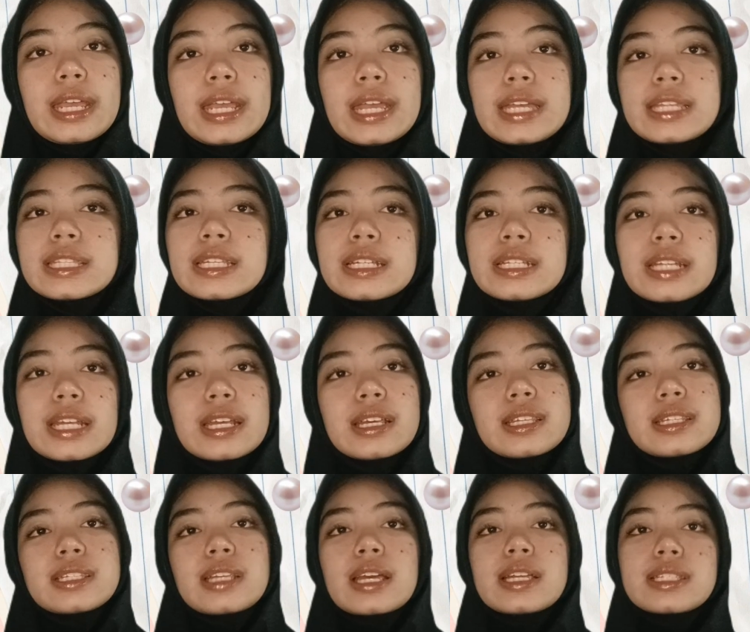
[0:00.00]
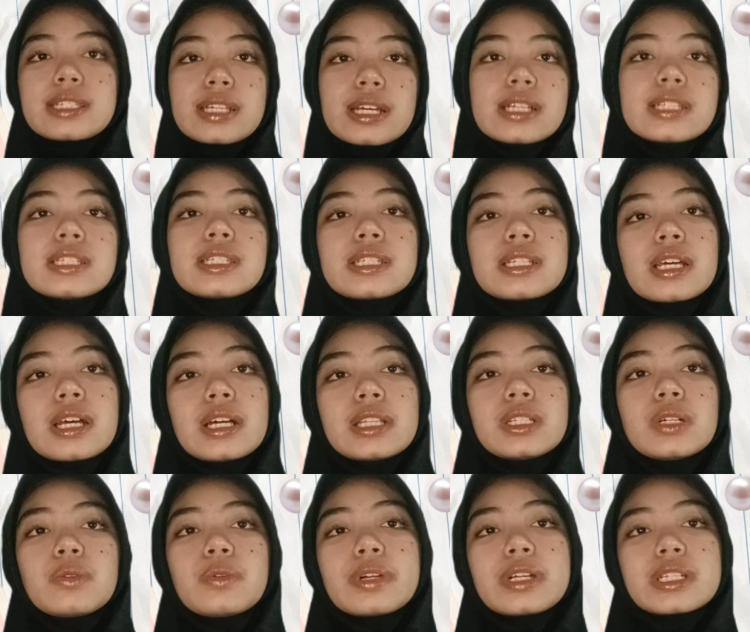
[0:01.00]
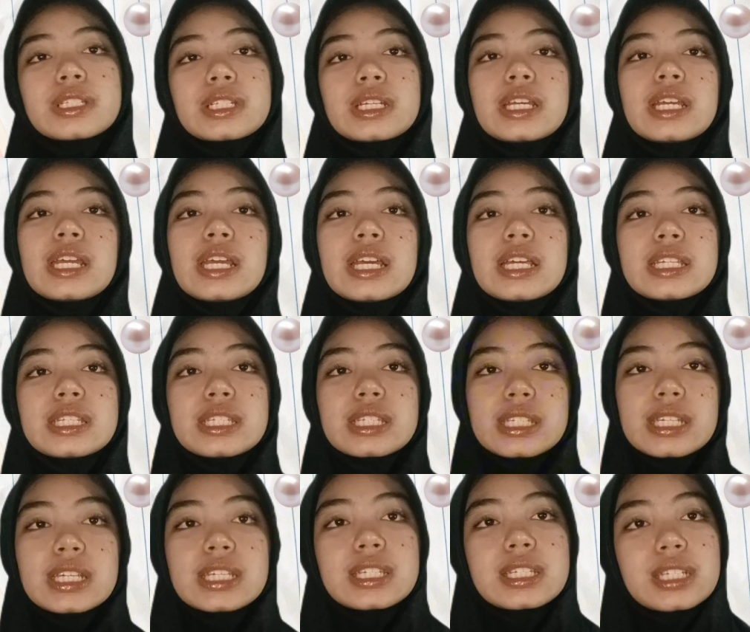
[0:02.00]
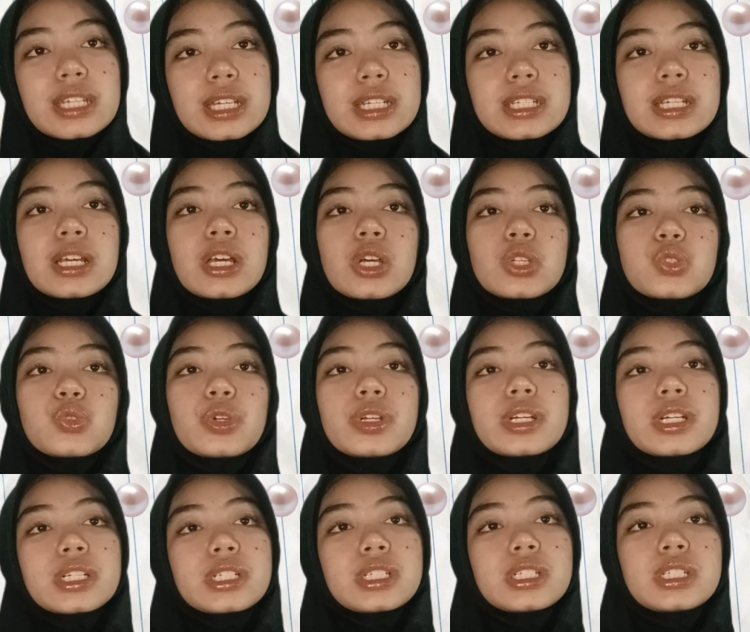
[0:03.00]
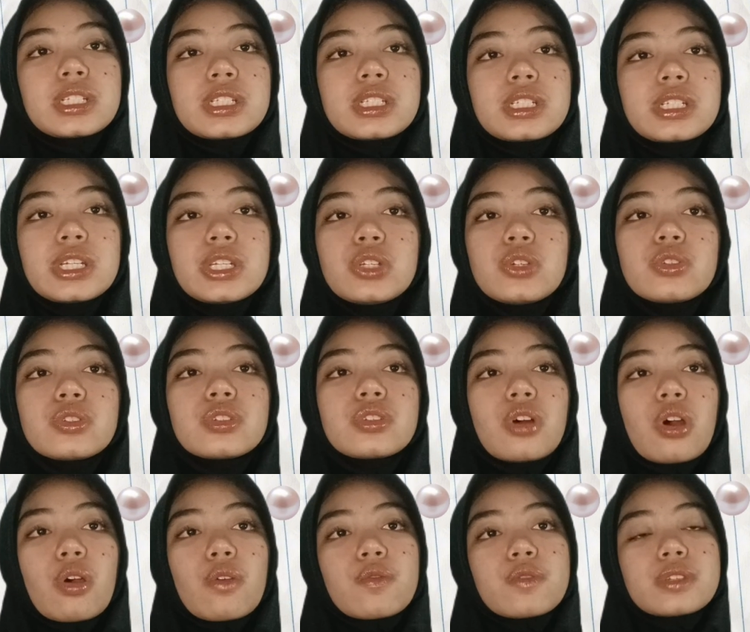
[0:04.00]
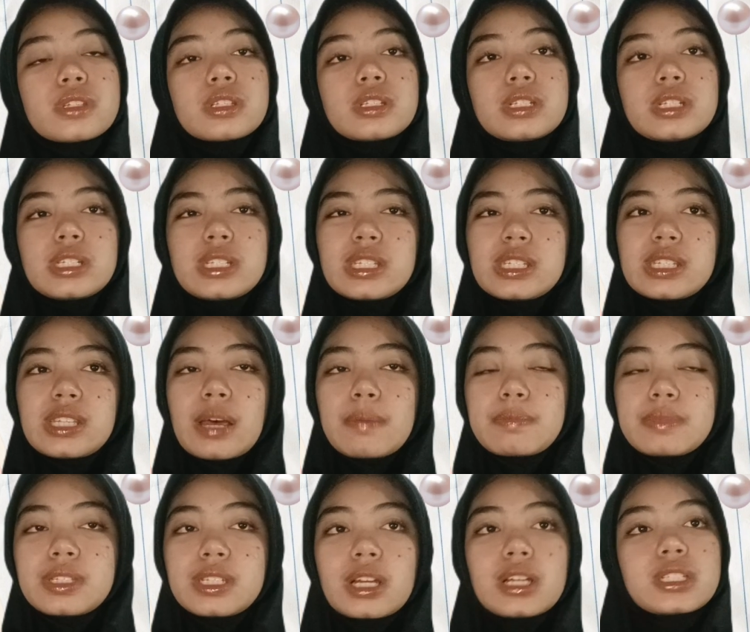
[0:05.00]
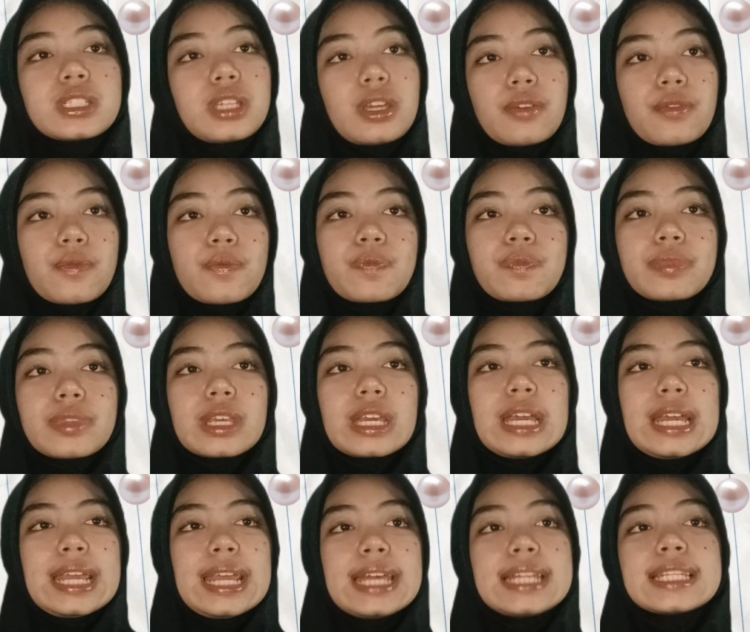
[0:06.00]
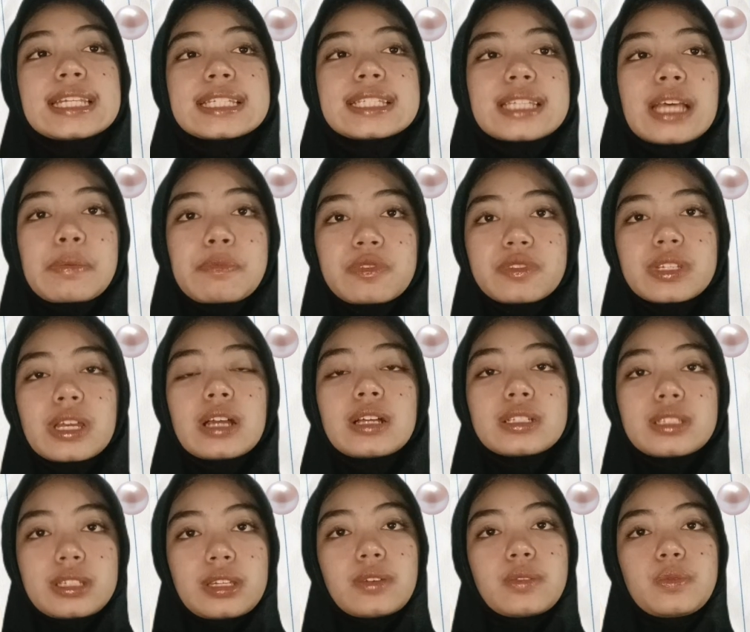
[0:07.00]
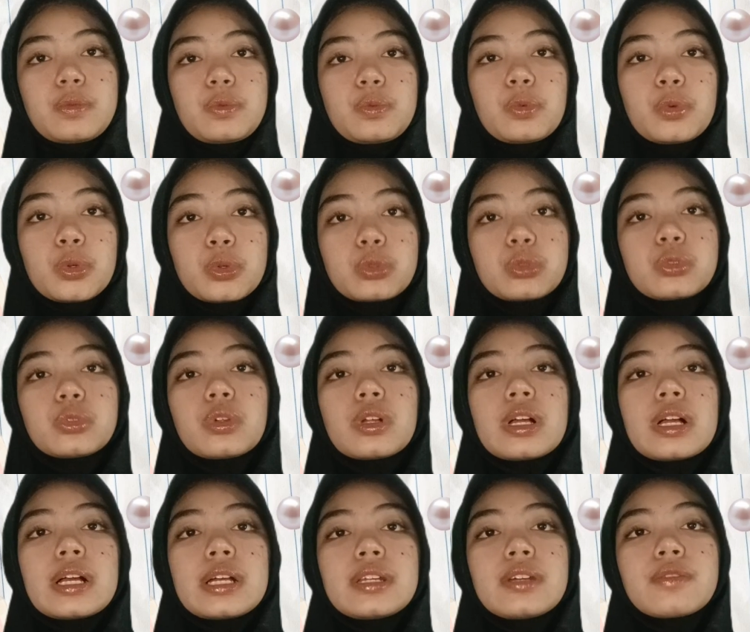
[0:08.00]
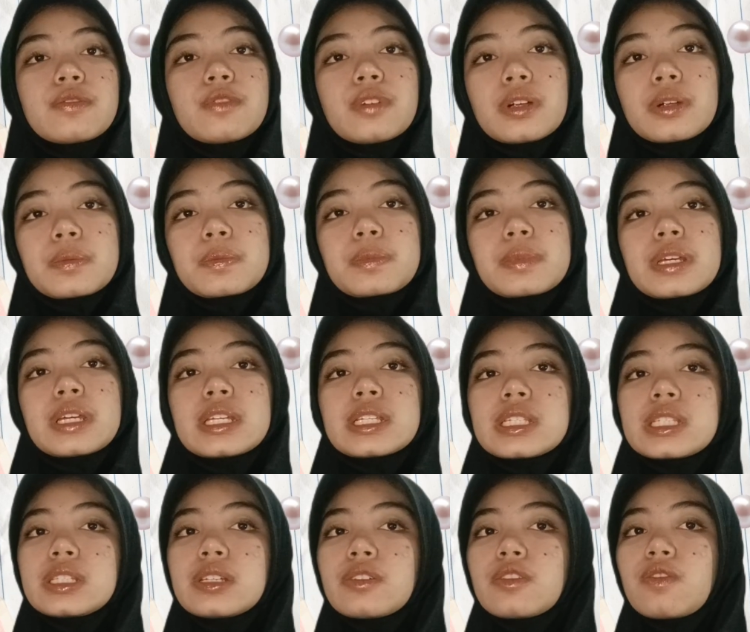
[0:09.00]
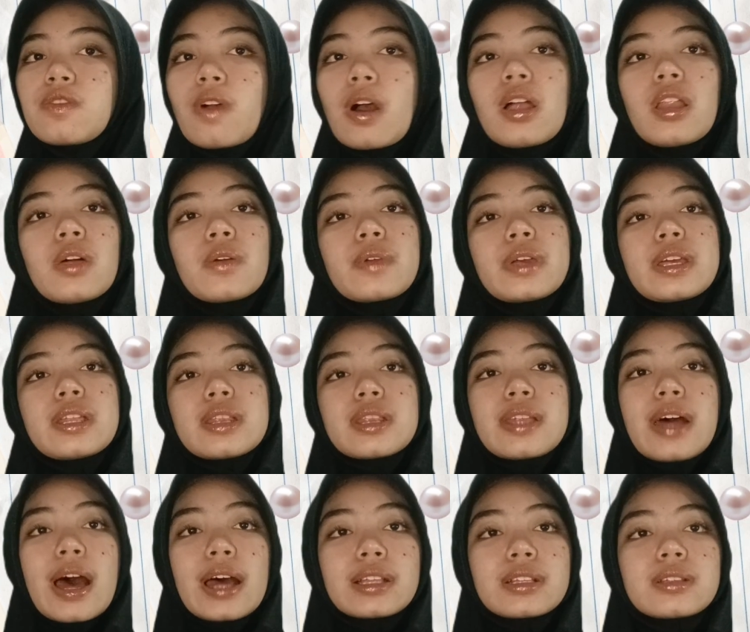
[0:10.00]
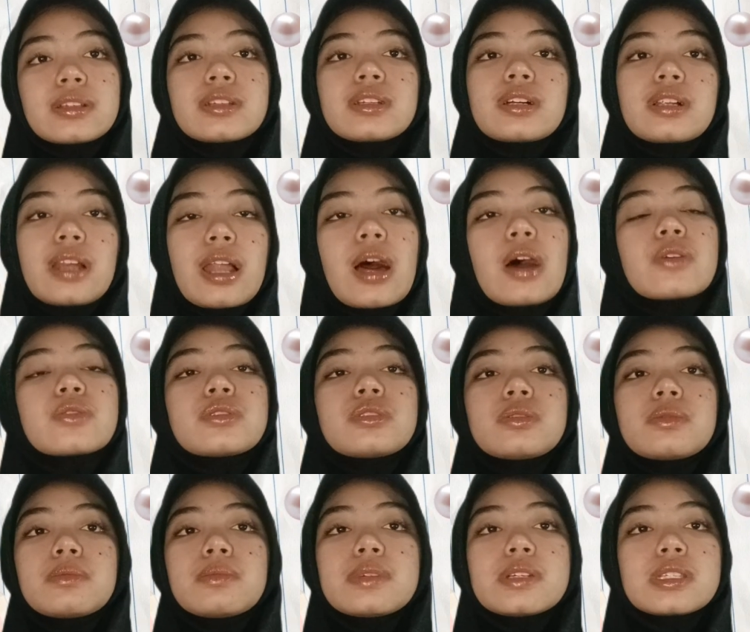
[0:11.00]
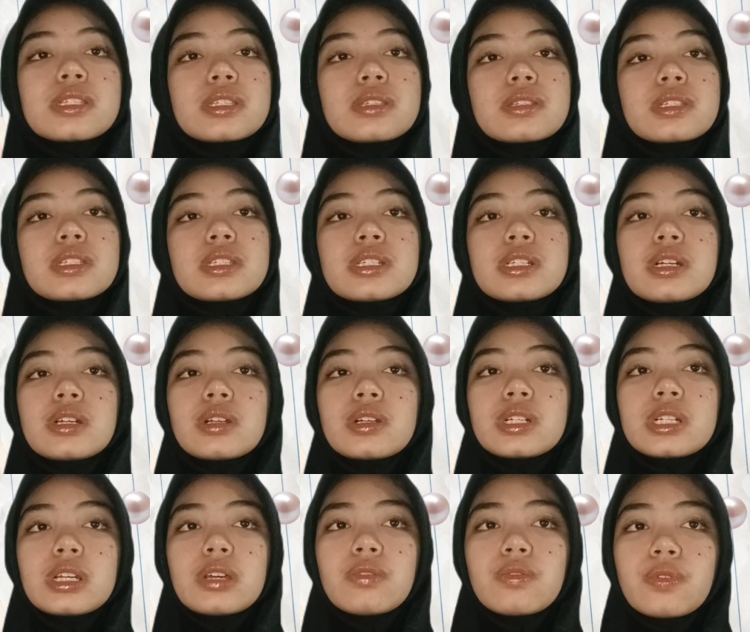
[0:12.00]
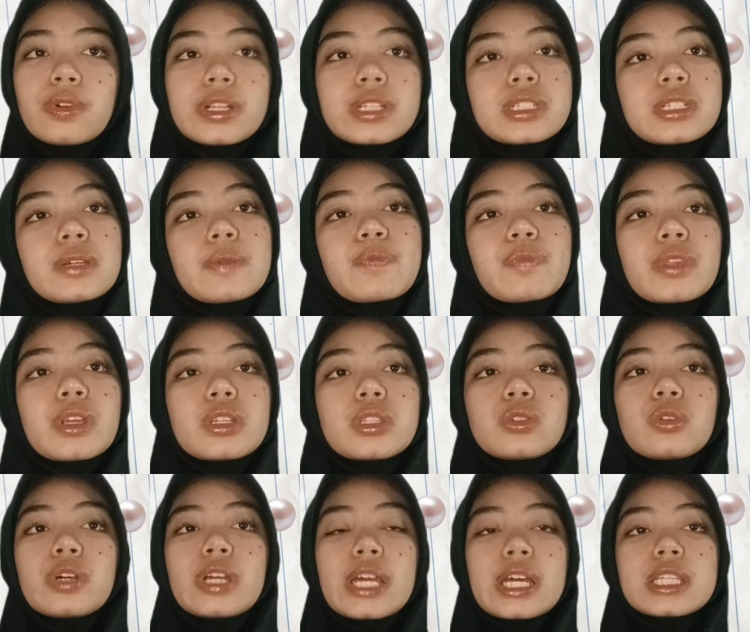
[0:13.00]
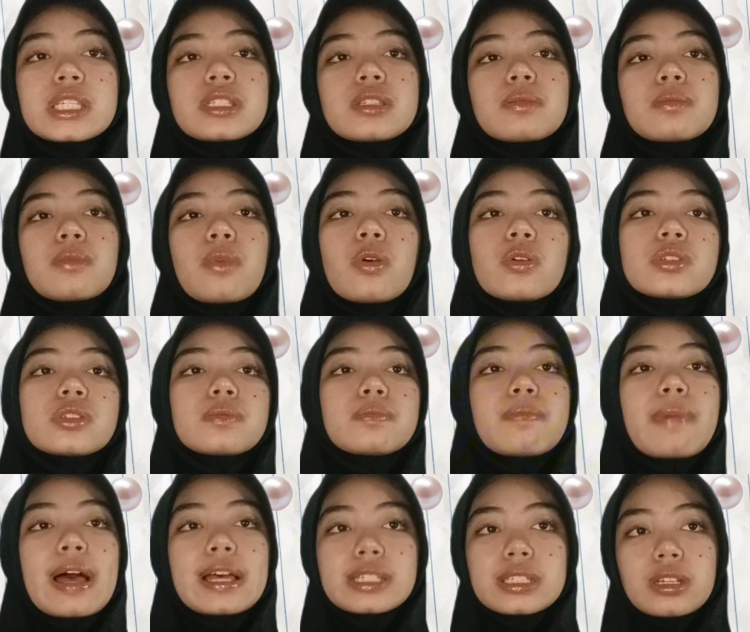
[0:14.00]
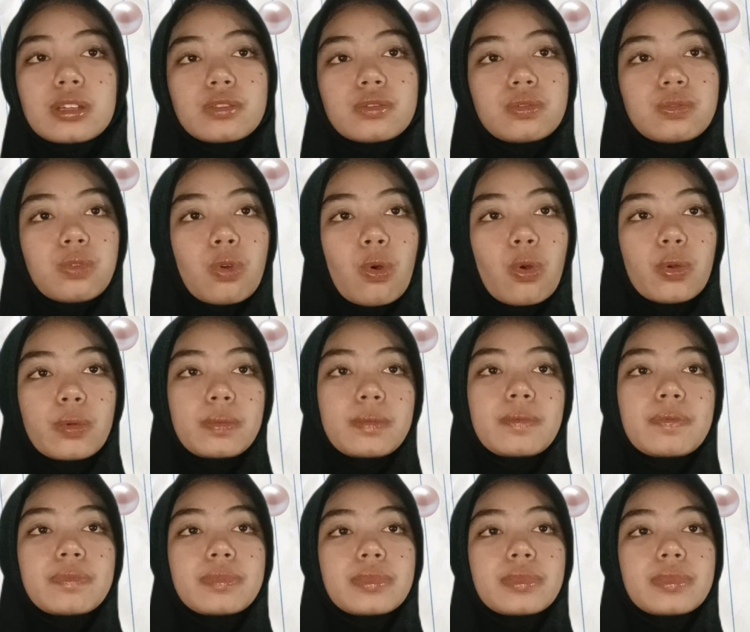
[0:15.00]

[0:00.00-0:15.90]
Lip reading: In the near sentence, the word insisted triggers the use of the subjunctive. In the subjunctive rule, the verb is the following that clause must revert to its most basic form.